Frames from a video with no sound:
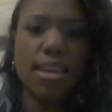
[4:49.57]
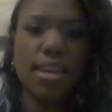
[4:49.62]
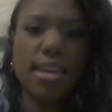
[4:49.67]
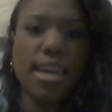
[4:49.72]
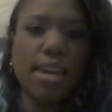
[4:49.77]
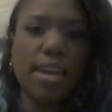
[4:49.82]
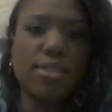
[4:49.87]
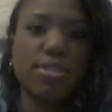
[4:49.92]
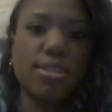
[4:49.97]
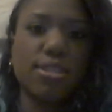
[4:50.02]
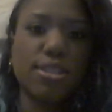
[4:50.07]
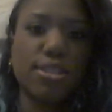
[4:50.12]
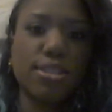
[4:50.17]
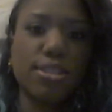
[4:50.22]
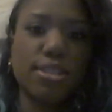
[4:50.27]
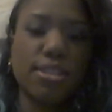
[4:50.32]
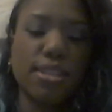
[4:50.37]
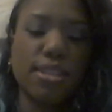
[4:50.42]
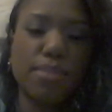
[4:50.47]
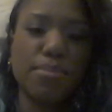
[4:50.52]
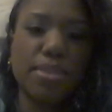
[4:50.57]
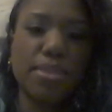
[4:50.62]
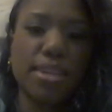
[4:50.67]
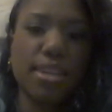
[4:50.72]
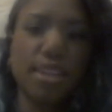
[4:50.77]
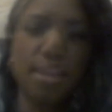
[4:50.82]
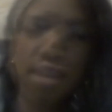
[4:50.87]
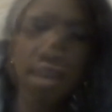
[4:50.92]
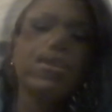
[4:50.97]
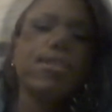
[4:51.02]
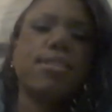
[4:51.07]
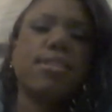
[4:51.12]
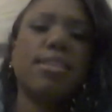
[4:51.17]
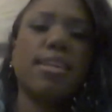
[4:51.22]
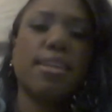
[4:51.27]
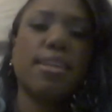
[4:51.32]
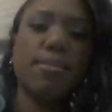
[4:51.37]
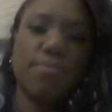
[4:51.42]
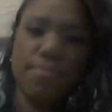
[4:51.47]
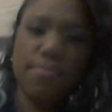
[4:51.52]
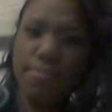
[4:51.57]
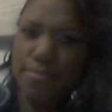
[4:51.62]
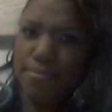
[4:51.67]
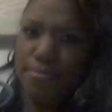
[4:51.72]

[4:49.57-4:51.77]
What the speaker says: counselor or something." Oh, is he?